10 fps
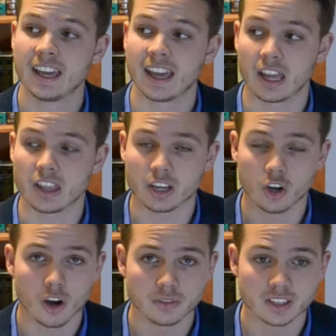And then
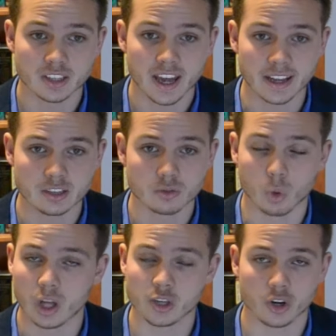after that,
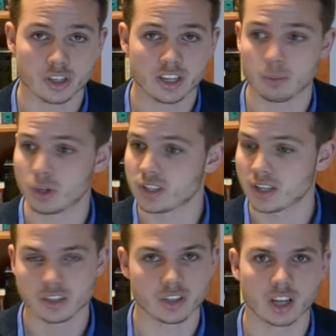while you're on the demo,
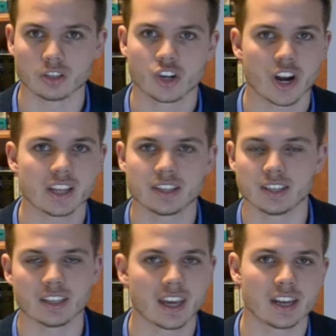test around trends,
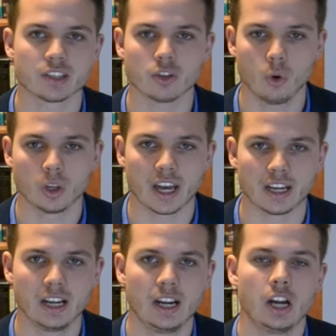indicators, and all that.
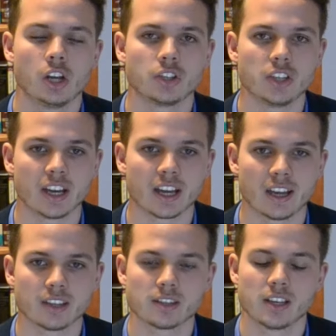So yeah,
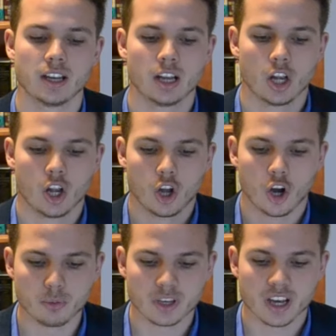guys,
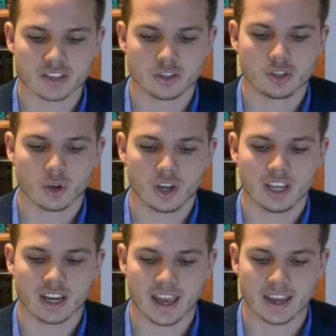hope you guys
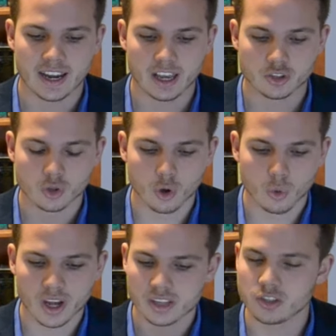enjoy. And as
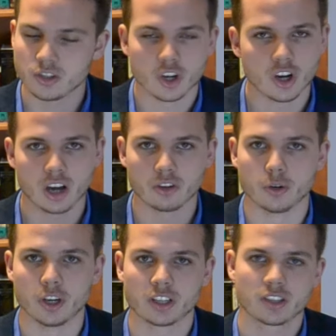always, you know how it
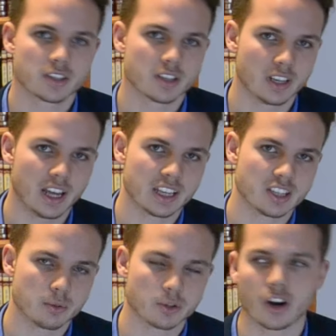works. Like and
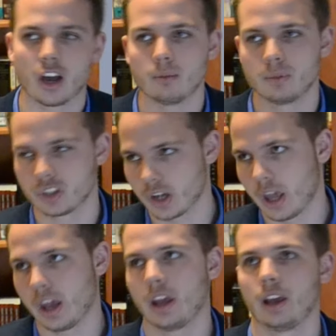subscribe,
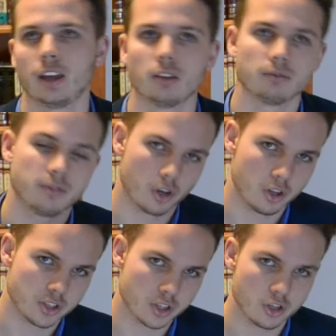share, follow
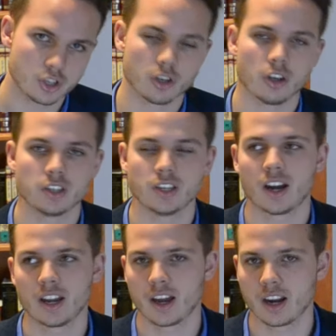the socials,
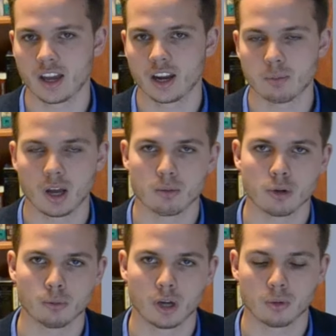yada, yada, yada, blah,
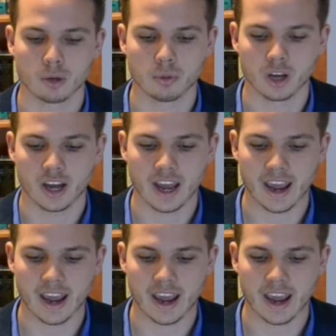blah, blah, blah, blah.